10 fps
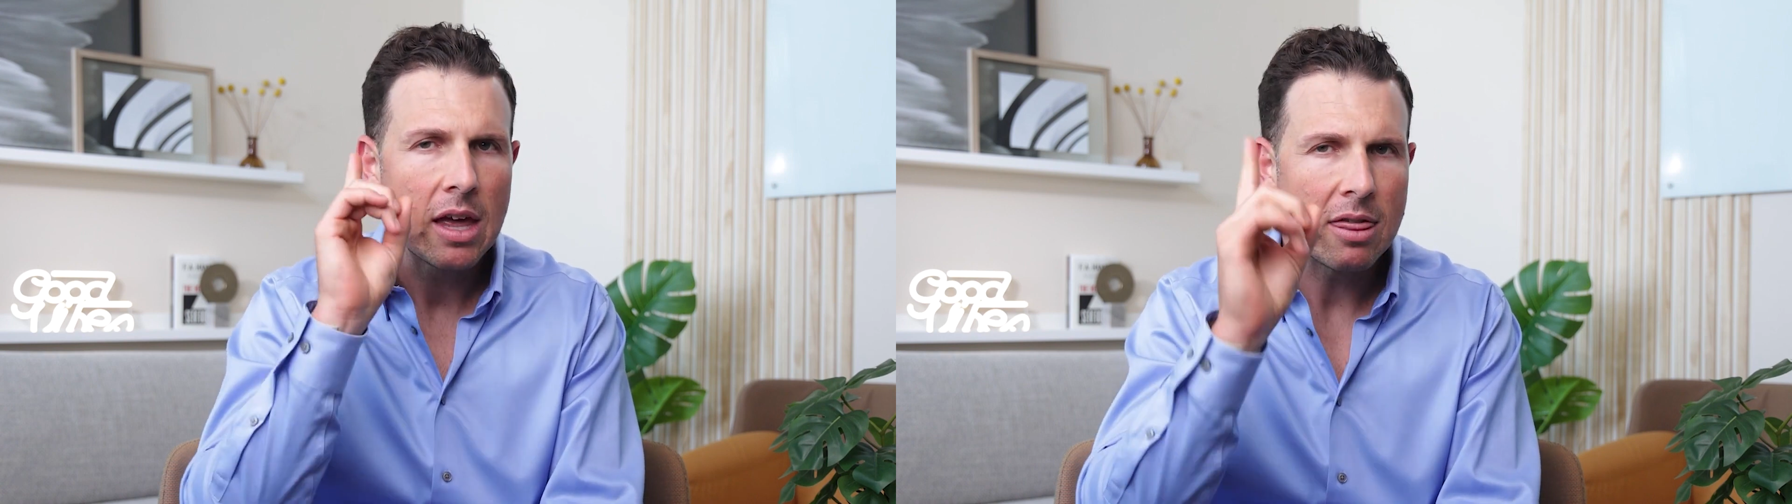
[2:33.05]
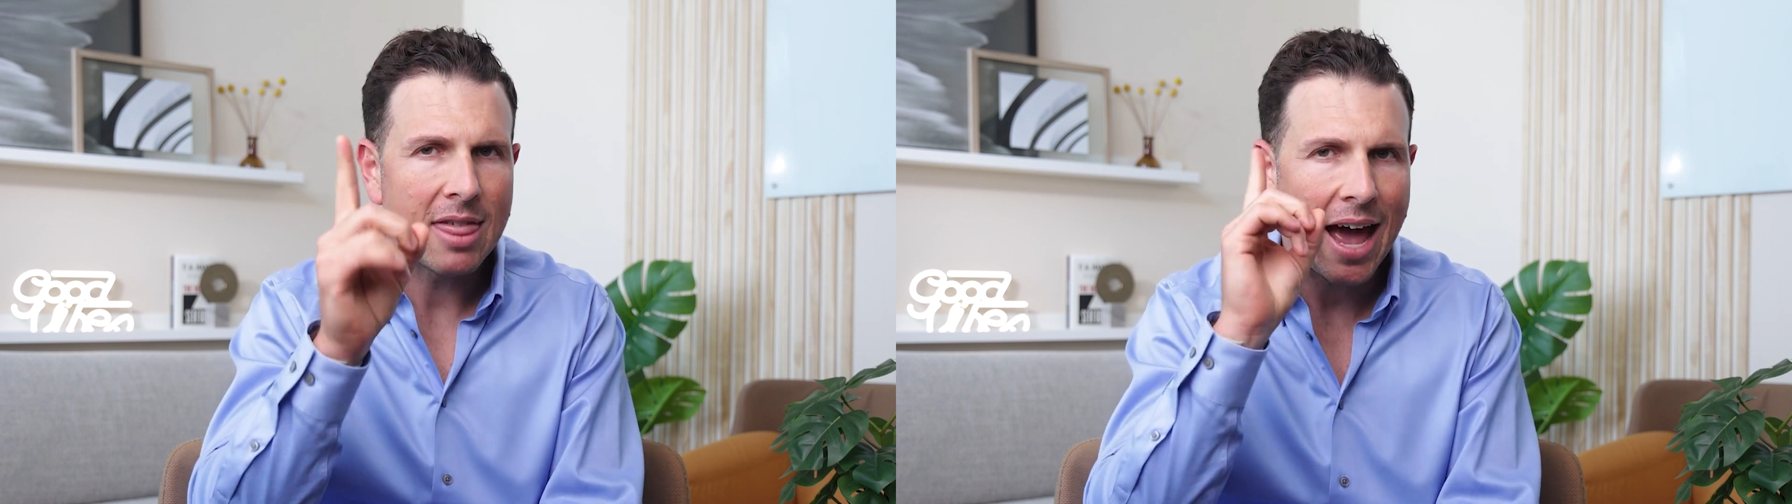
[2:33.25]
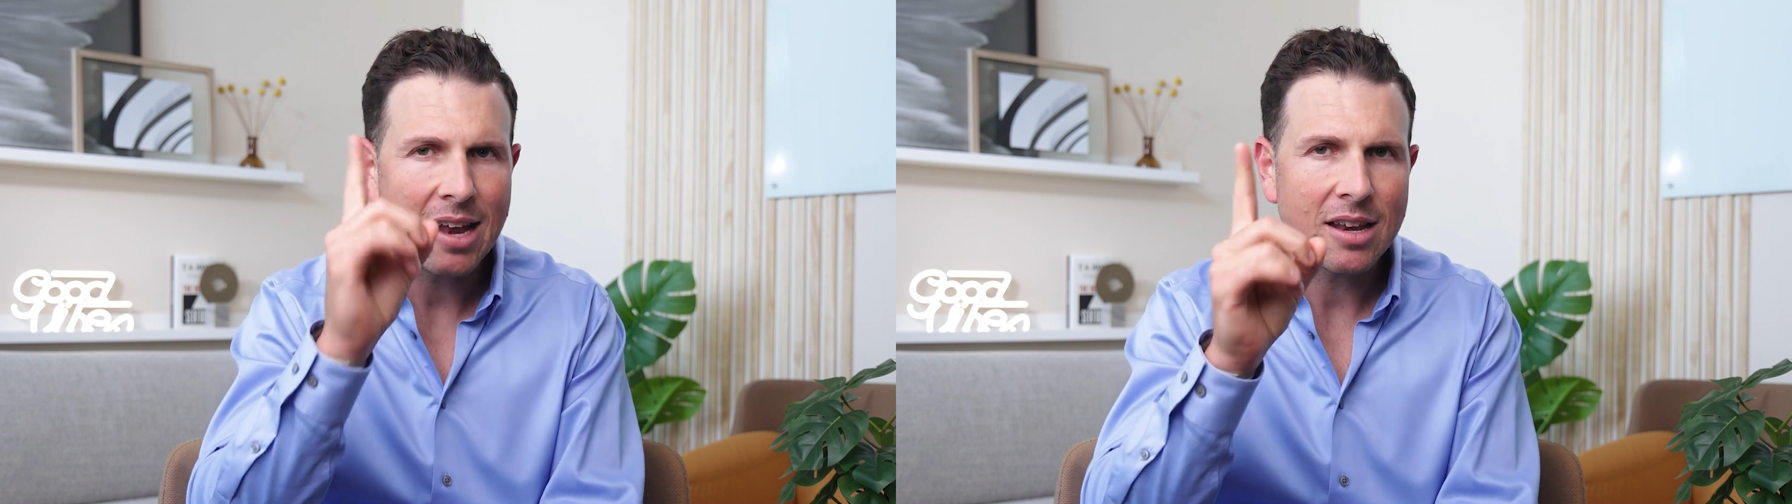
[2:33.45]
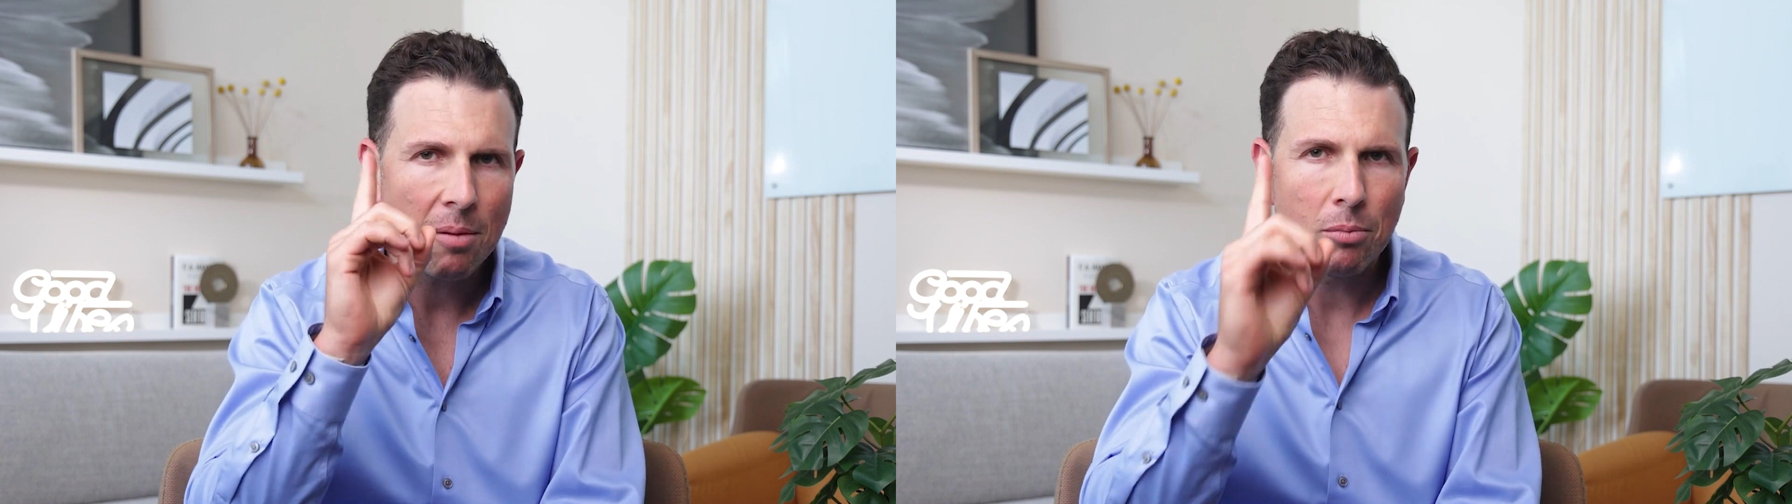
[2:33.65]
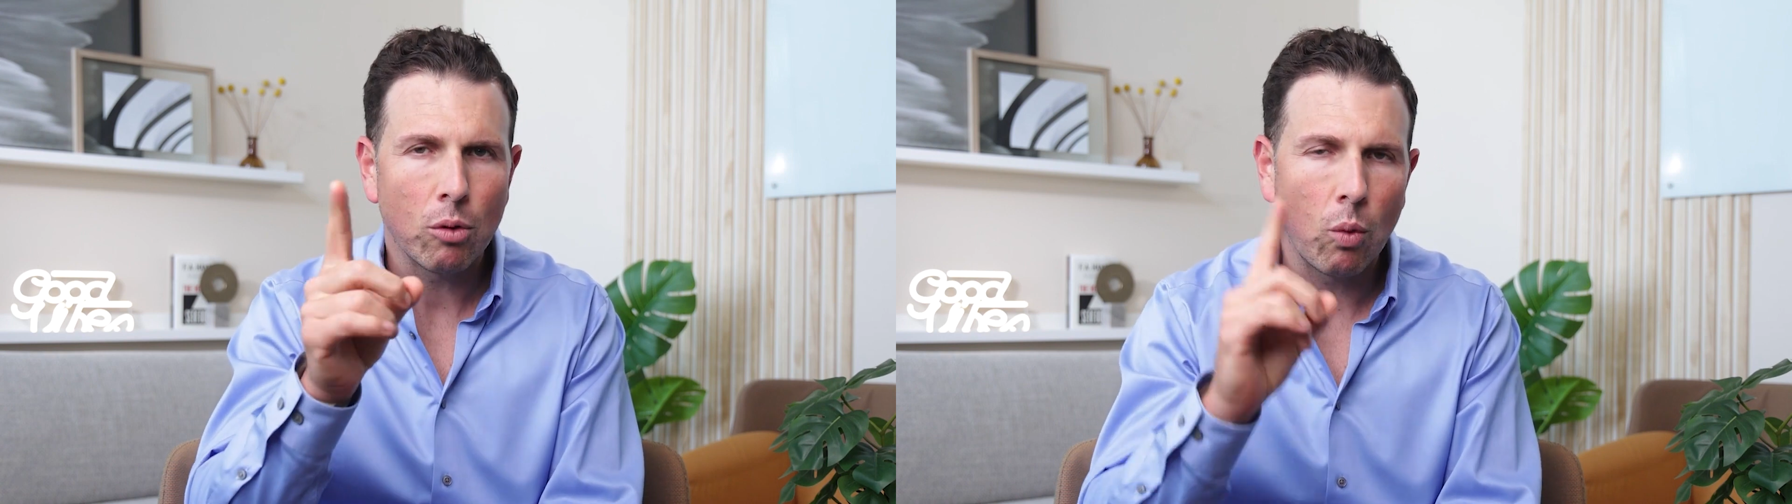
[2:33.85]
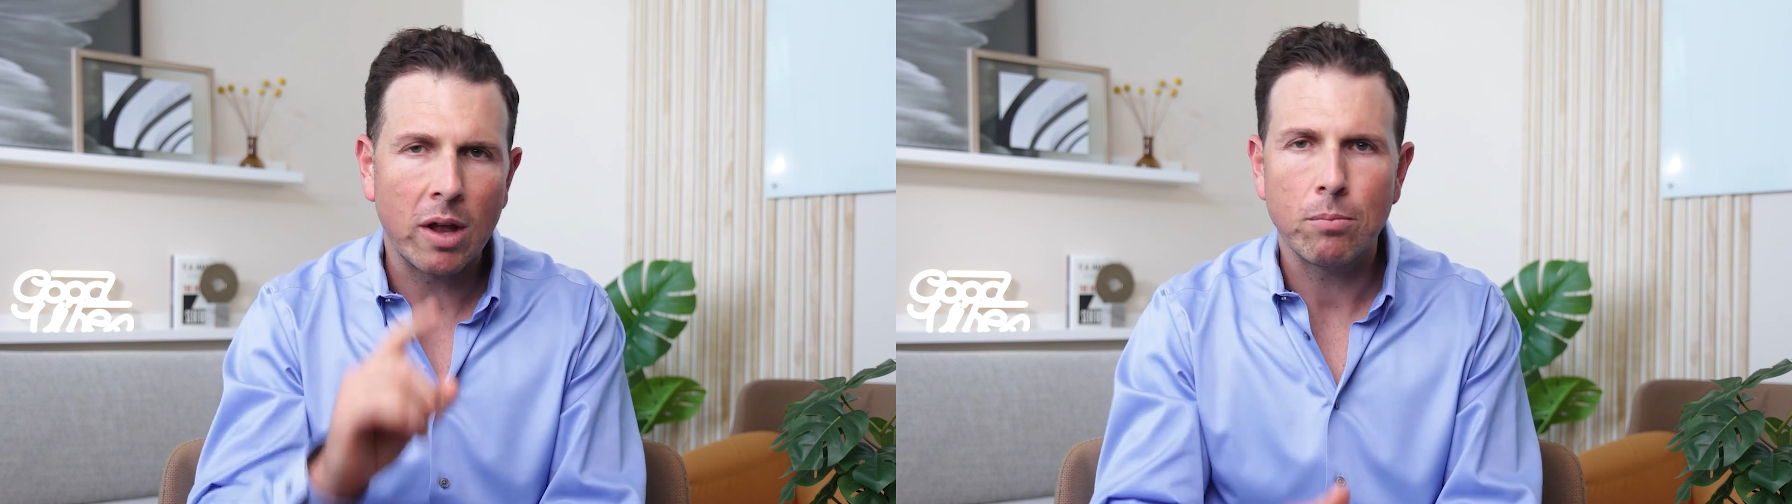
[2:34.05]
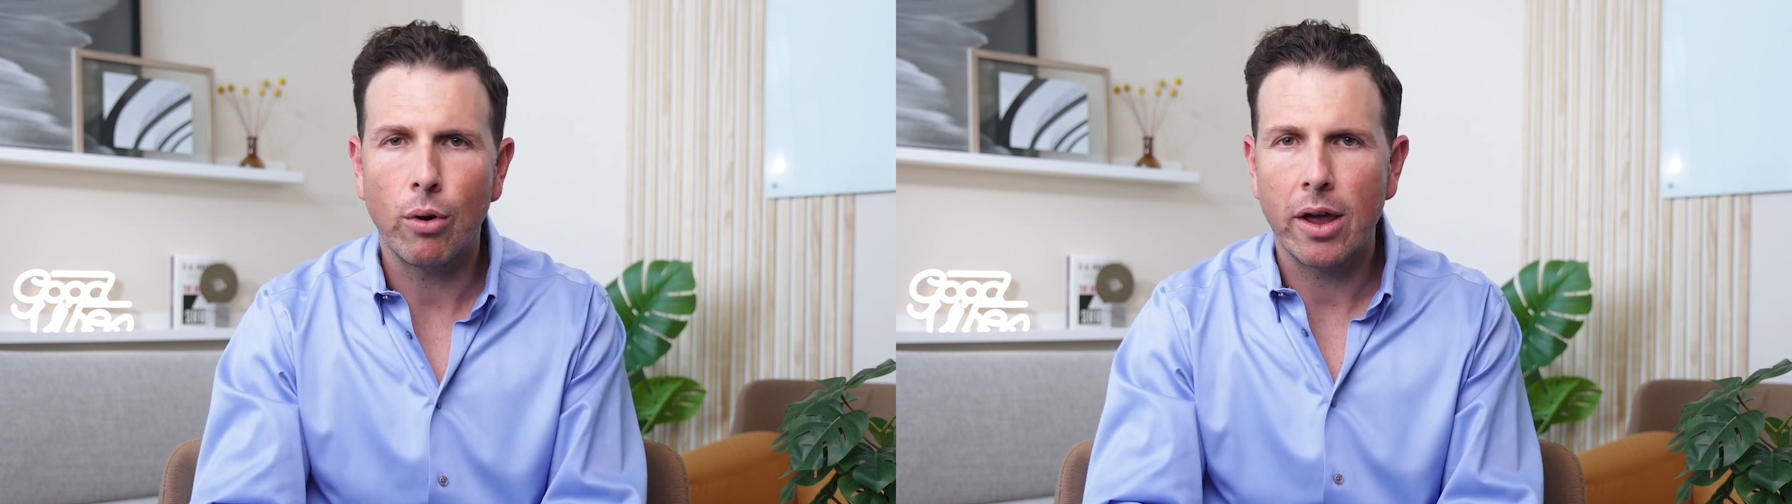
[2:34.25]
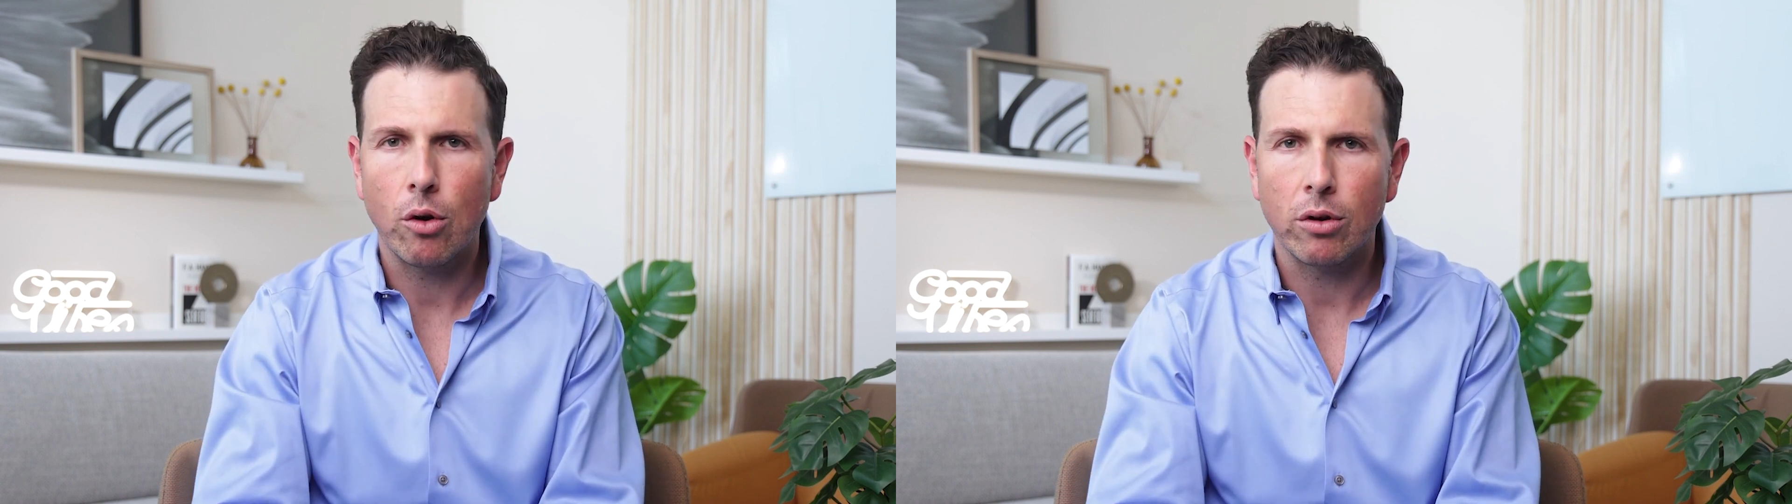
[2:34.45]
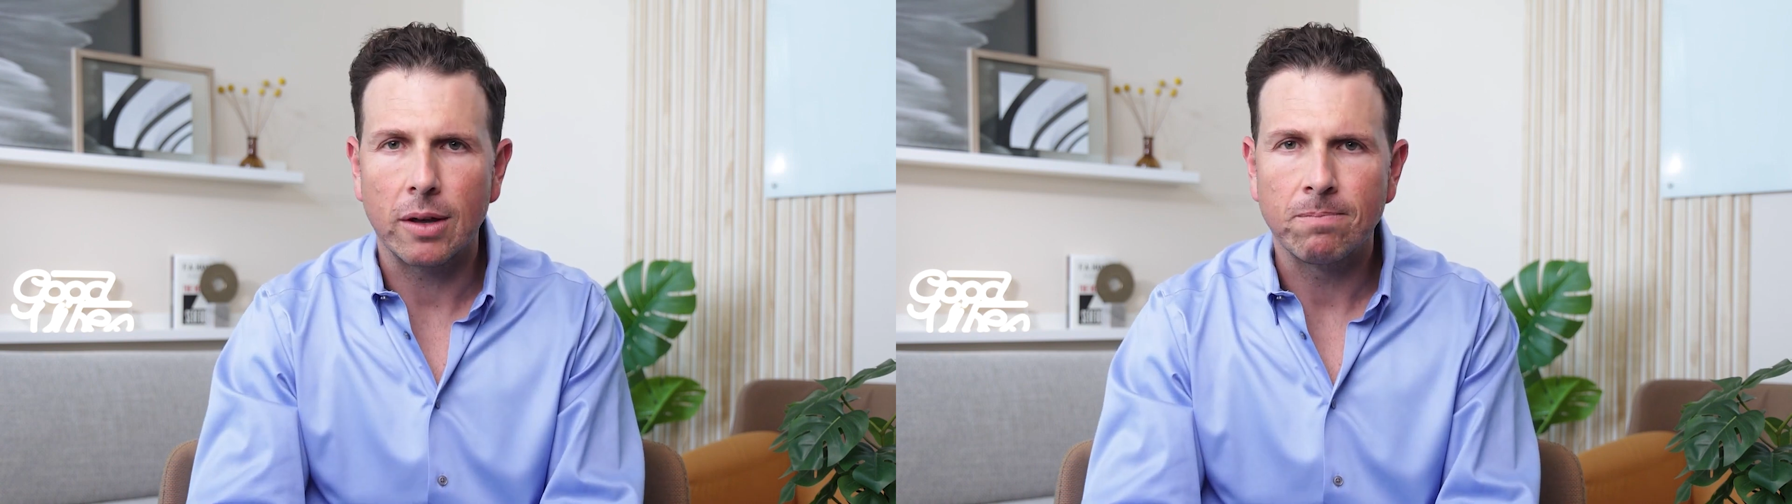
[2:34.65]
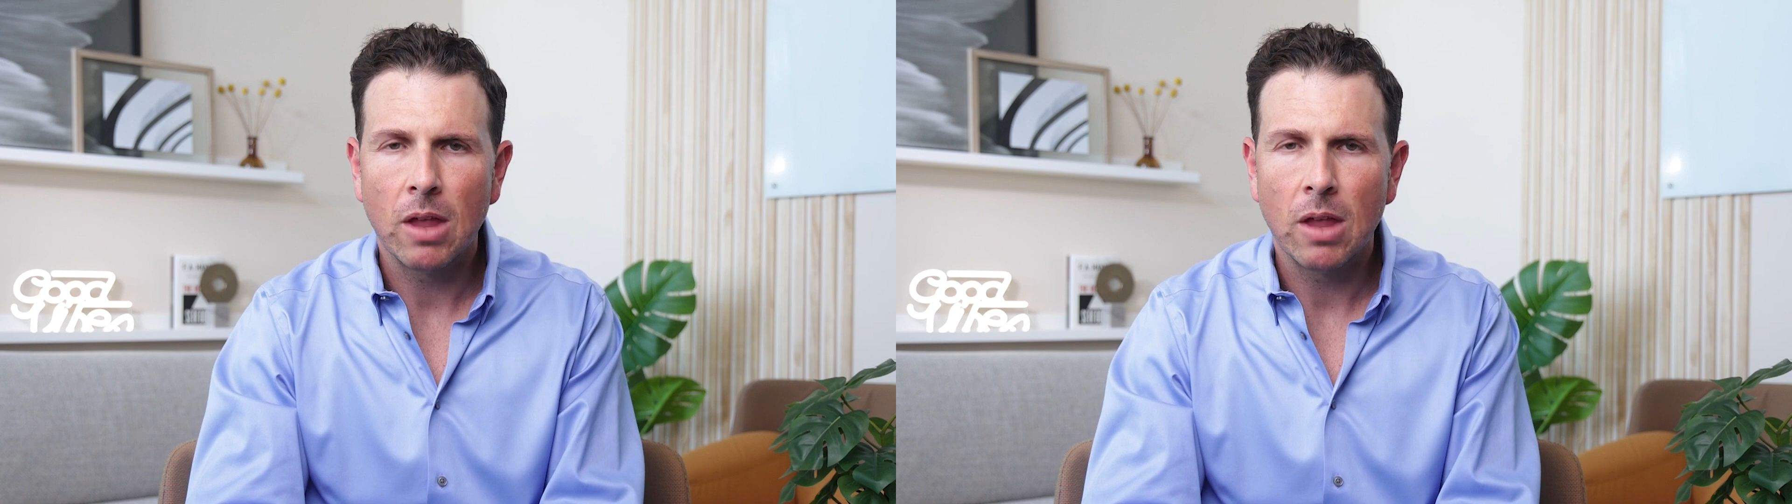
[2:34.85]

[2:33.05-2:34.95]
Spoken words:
that number one priority.